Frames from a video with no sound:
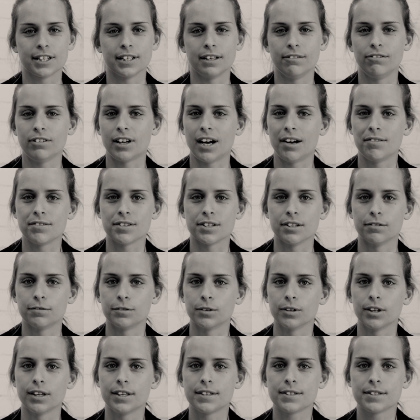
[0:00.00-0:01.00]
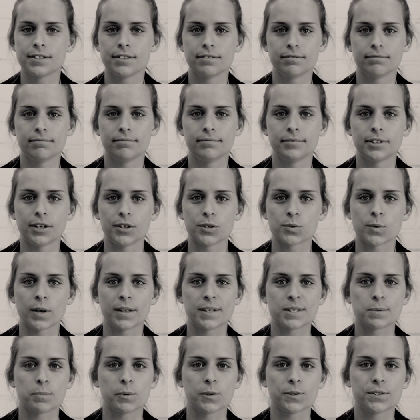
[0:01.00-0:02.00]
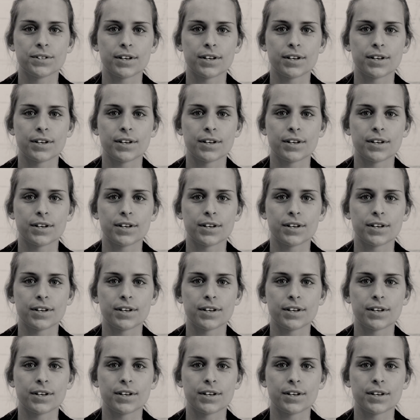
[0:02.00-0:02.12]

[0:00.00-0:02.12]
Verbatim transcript: to live life to the fullest. Don't sweat the small